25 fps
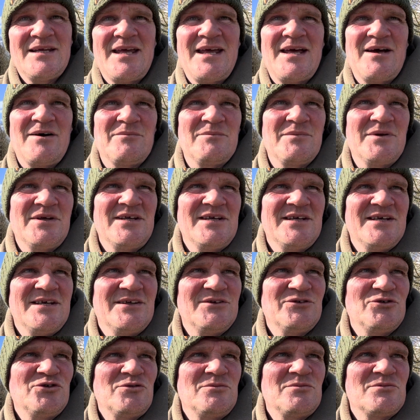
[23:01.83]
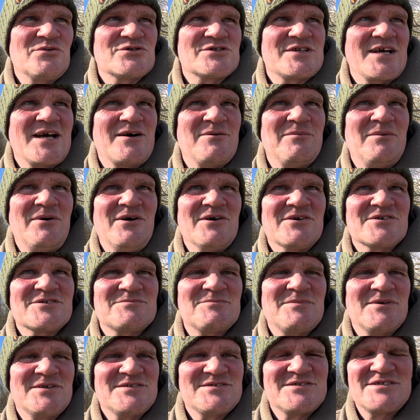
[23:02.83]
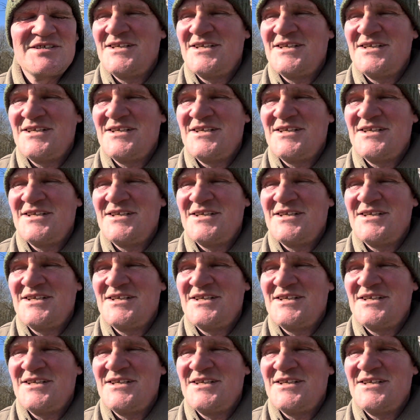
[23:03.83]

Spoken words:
out of my normal tackle box, but